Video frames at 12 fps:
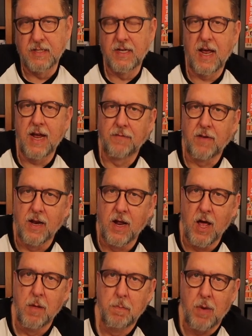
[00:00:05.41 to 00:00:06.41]
today I've got
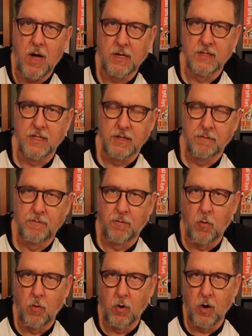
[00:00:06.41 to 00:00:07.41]
an unboxing
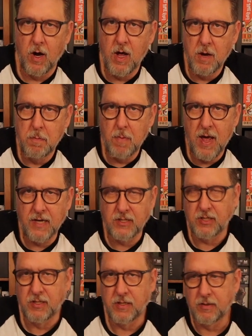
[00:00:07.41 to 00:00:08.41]
for
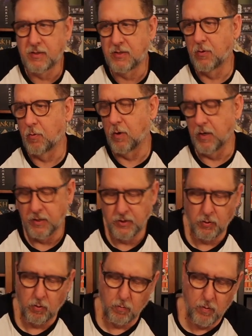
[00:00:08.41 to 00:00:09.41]
Unmatched
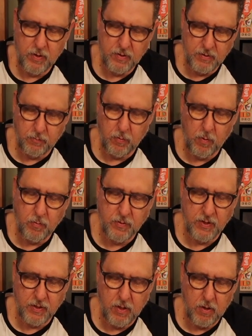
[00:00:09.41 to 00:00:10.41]
Storage, or what
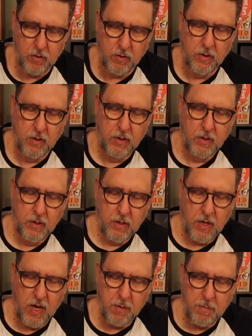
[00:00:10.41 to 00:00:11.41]
was it called?
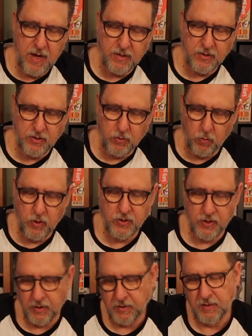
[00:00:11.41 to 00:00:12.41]
Unmatched Storage
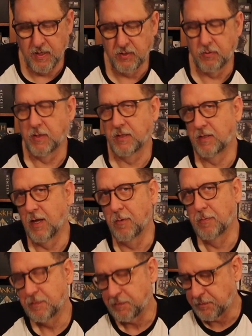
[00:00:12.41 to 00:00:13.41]
and Accessories. So,
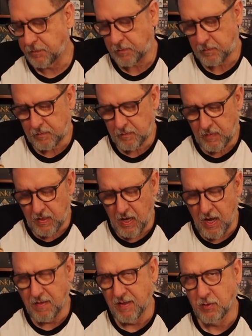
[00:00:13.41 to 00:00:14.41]

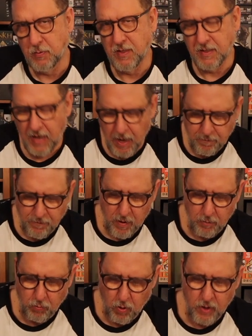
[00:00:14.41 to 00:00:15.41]
this was a
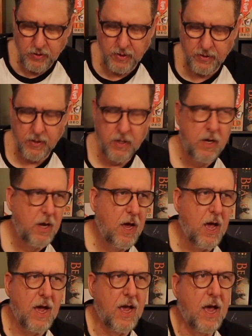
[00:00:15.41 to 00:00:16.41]
gamefound project.
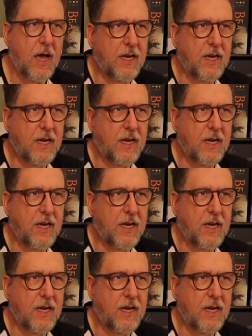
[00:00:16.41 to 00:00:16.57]
I